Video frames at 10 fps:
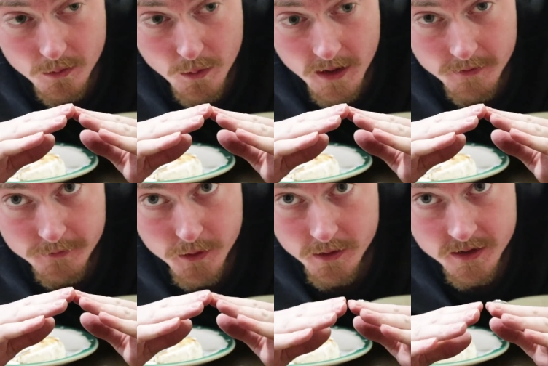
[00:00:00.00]
where
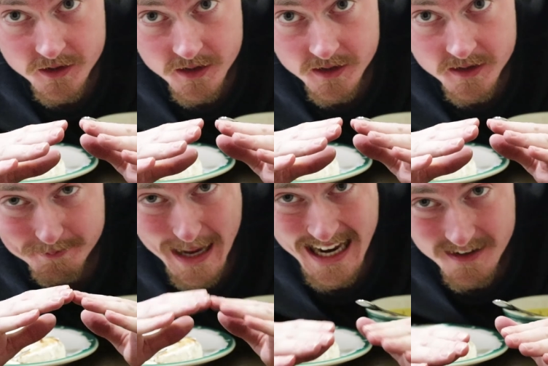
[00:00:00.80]
food is
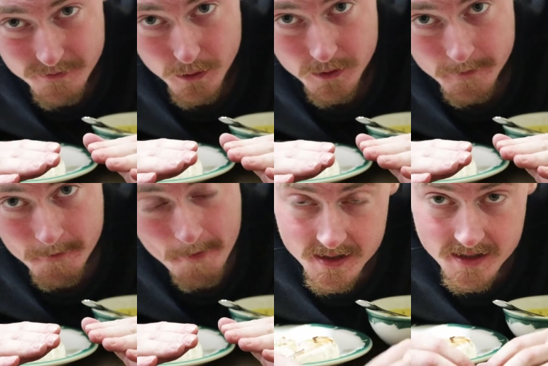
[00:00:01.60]
just
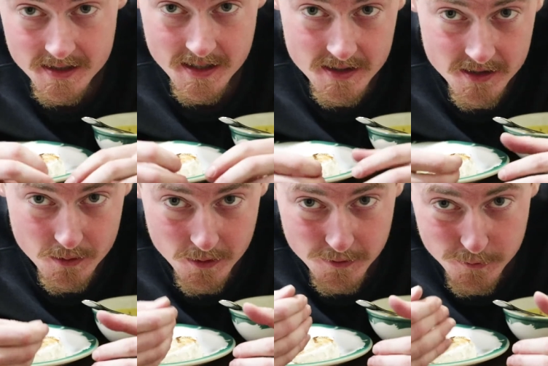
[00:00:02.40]
painful, this disease has
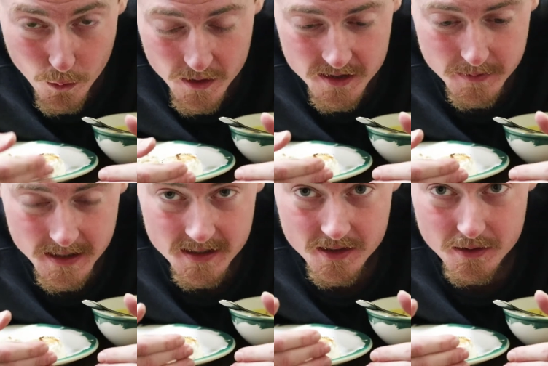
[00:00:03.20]
sort of forced
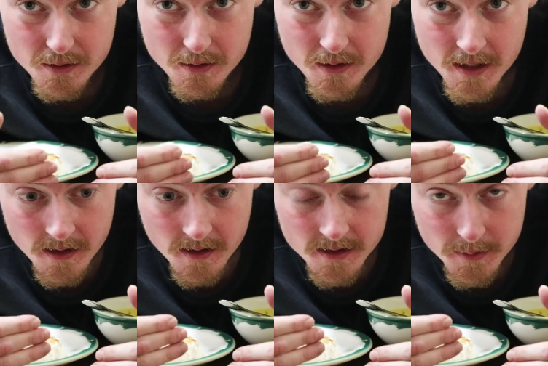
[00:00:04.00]
me to
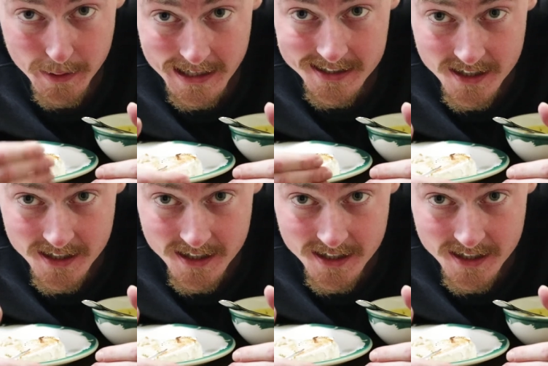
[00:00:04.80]
to pay